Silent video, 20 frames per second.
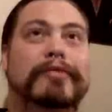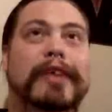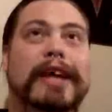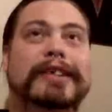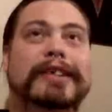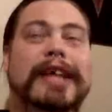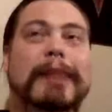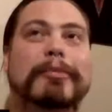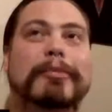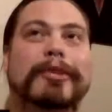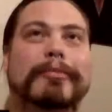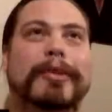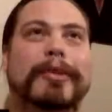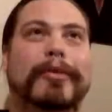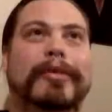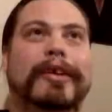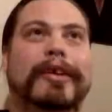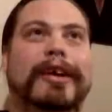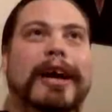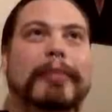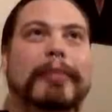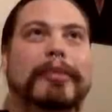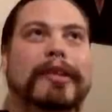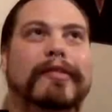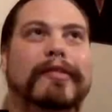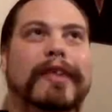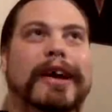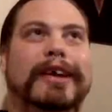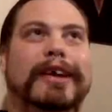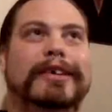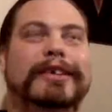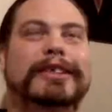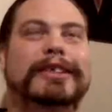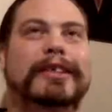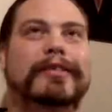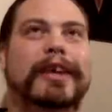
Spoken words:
that's happened to me with a couple of actors.